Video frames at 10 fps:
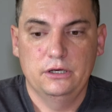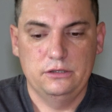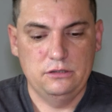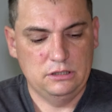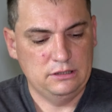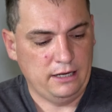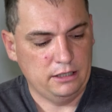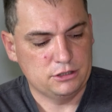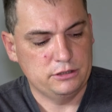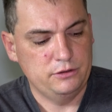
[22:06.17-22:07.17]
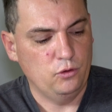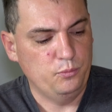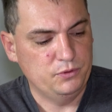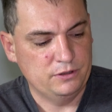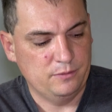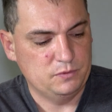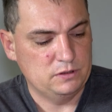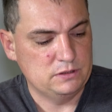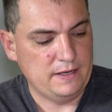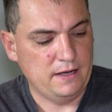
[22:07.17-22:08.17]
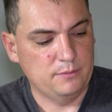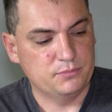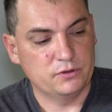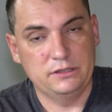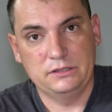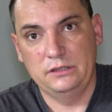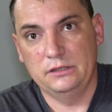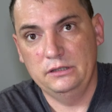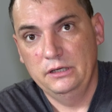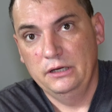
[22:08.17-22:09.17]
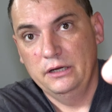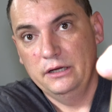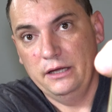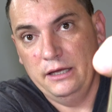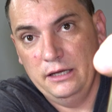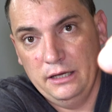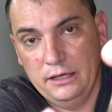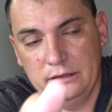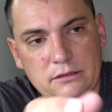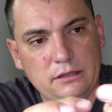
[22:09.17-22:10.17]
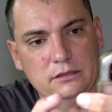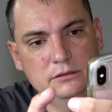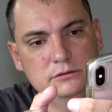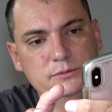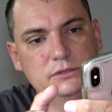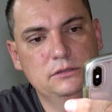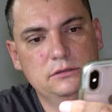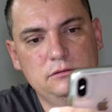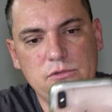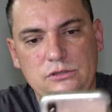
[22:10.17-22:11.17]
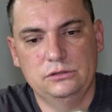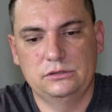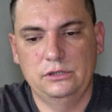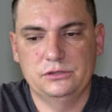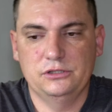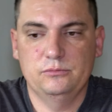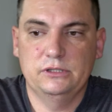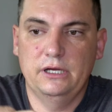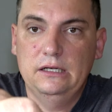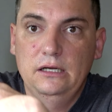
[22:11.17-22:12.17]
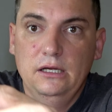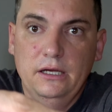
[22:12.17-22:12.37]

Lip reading: you can actually open up this app right here, and oops, let me just disable that.